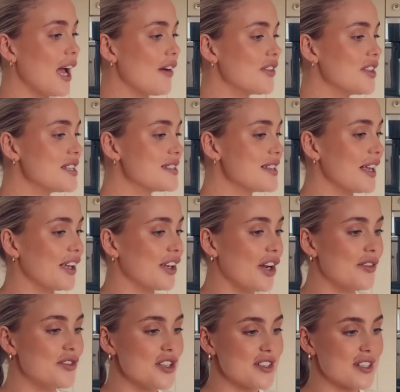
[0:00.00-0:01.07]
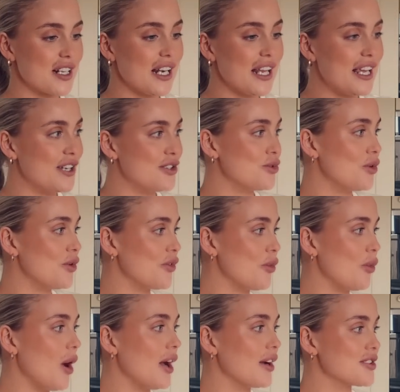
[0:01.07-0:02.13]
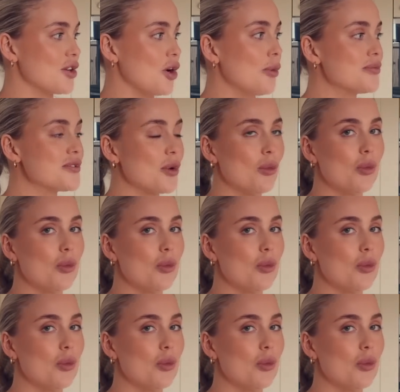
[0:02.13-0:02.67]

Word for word: having the sink and I've just cleaned all of the worktops